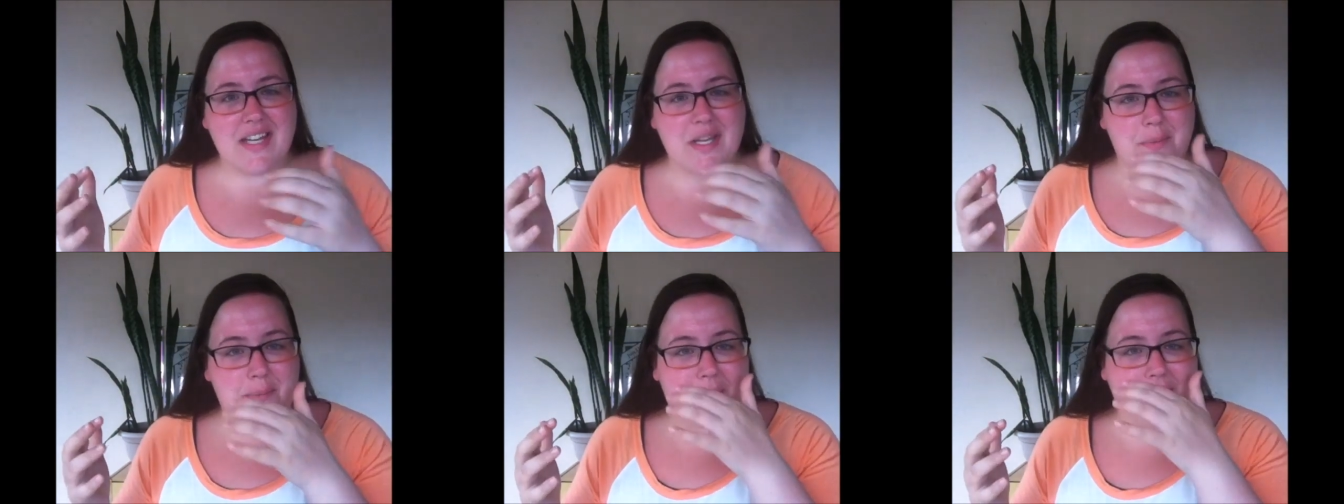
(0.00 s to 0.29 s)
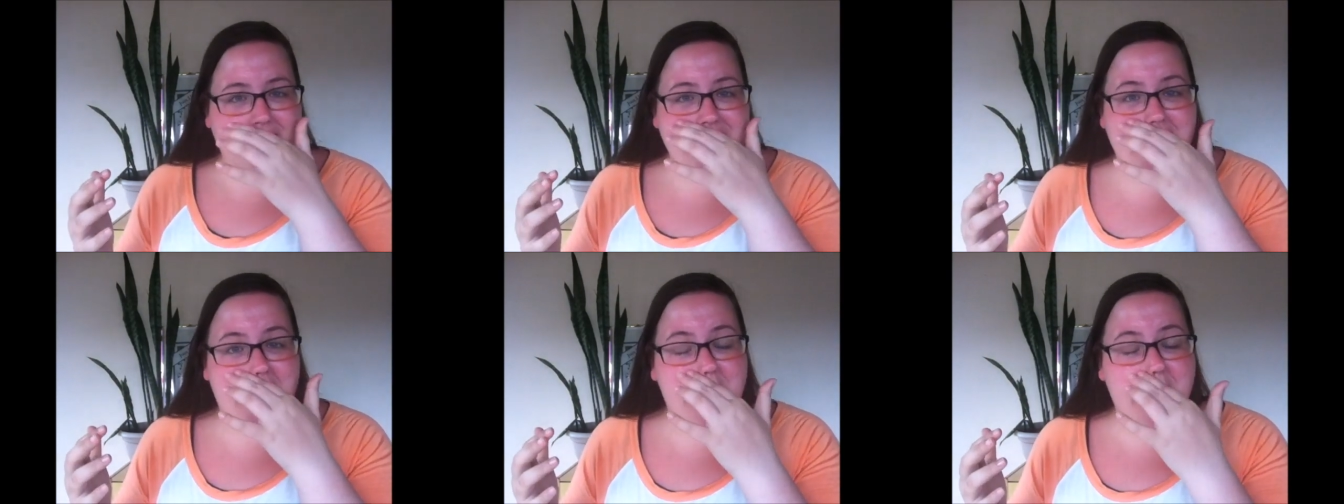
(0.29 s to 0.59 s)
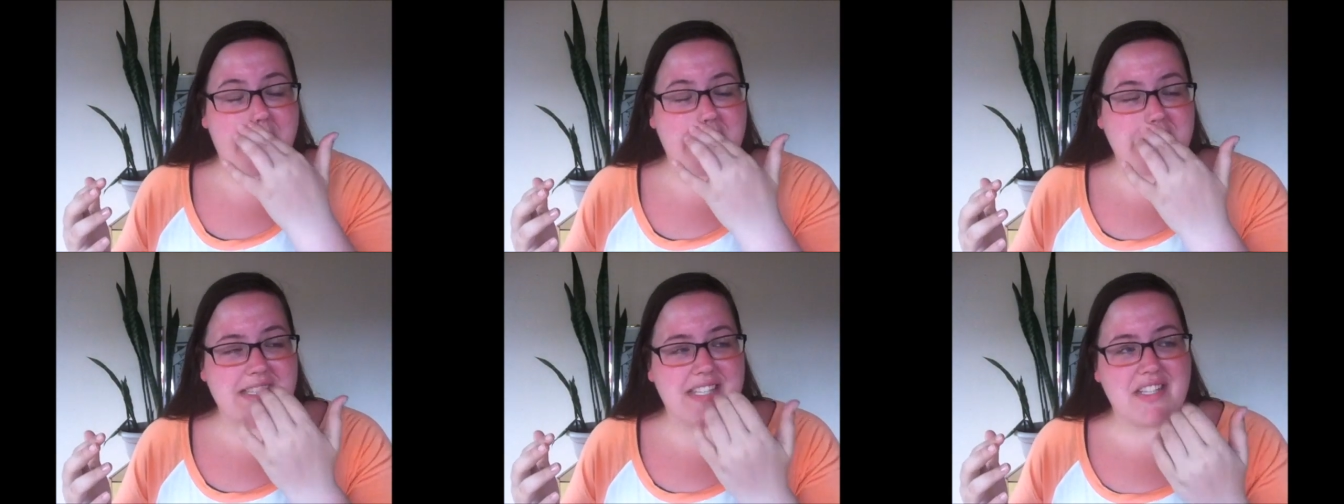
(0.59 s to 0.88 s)
in my
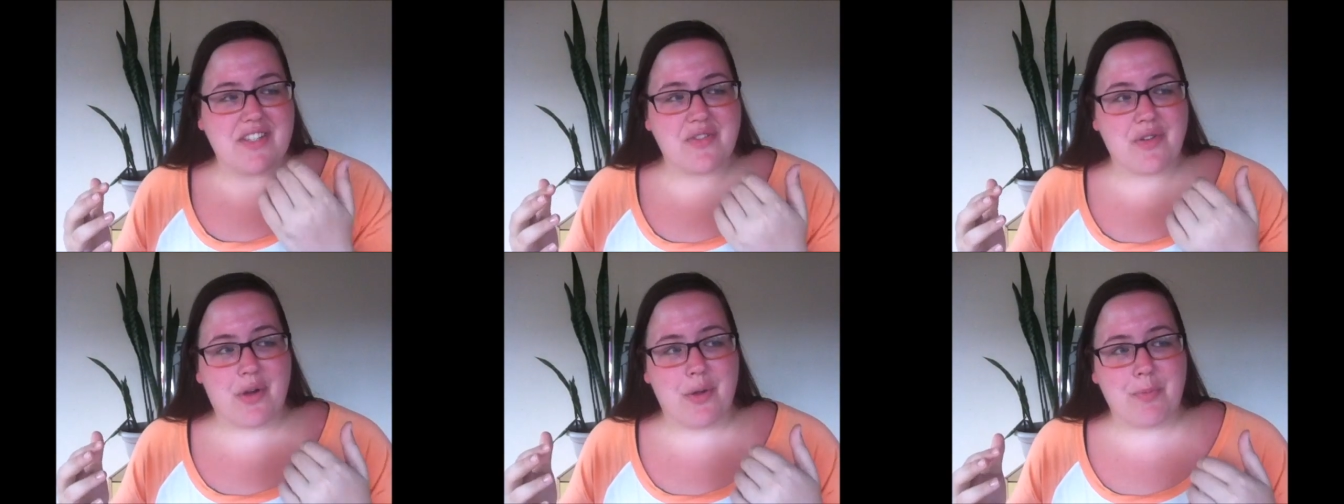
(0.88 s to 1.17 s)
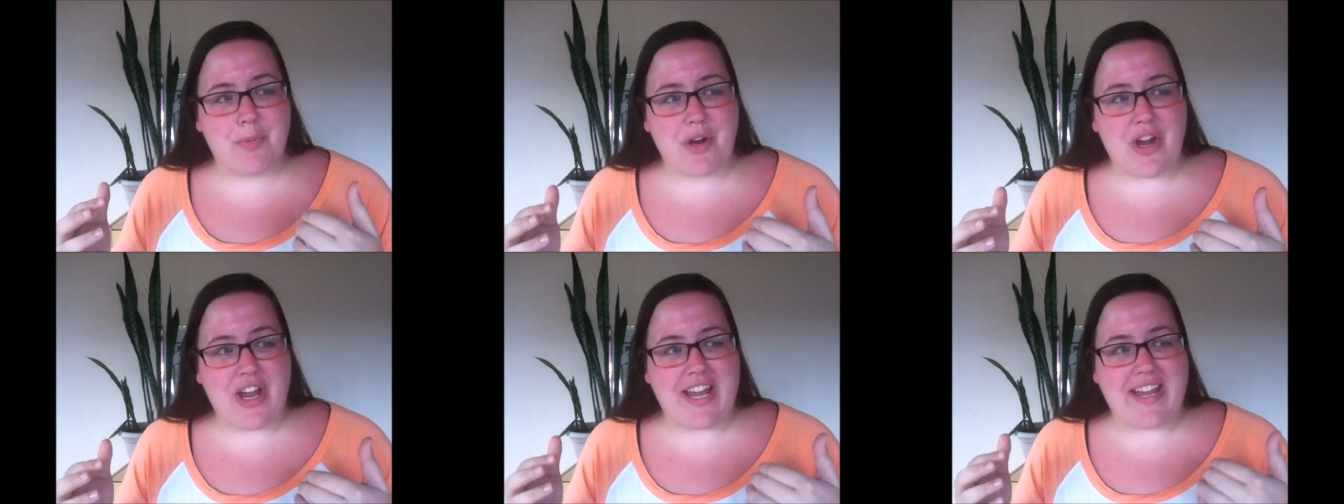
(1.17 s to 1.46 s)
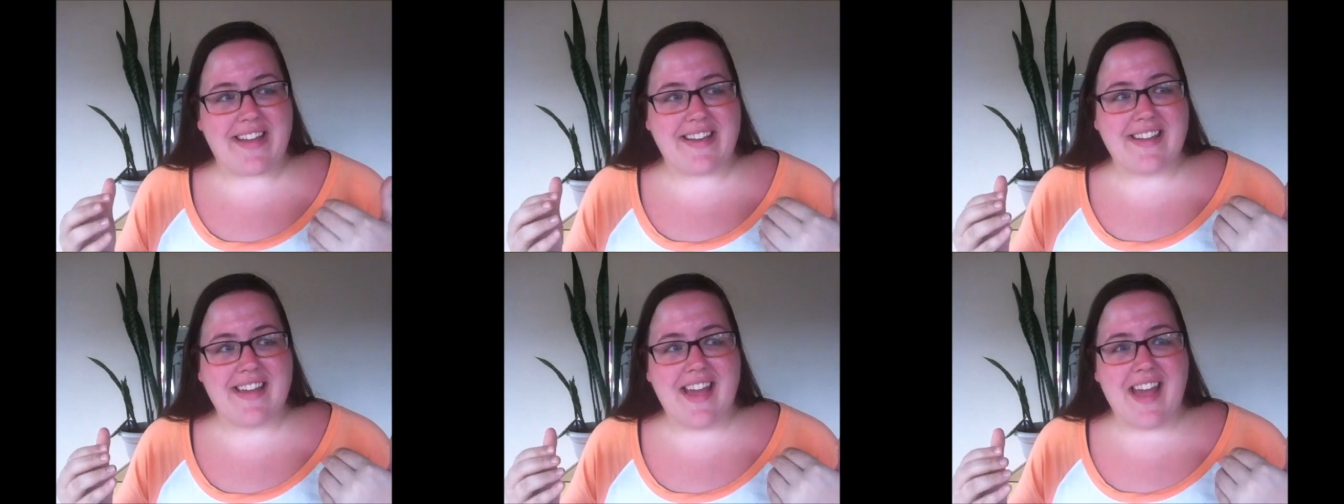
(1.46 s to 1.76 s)
dumb 18-year-old
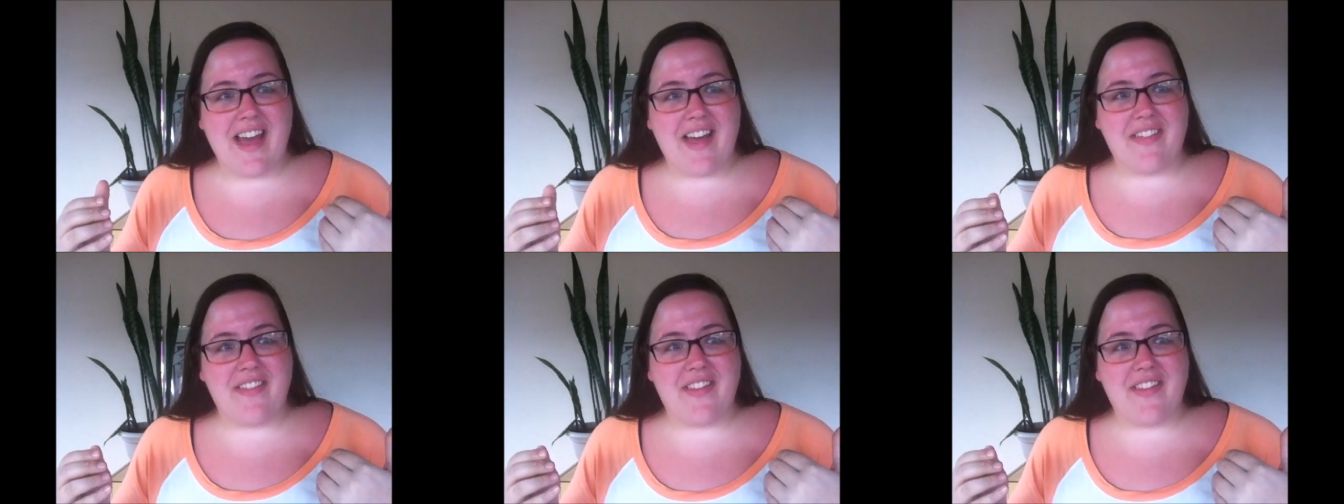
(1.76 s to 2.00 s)
brain,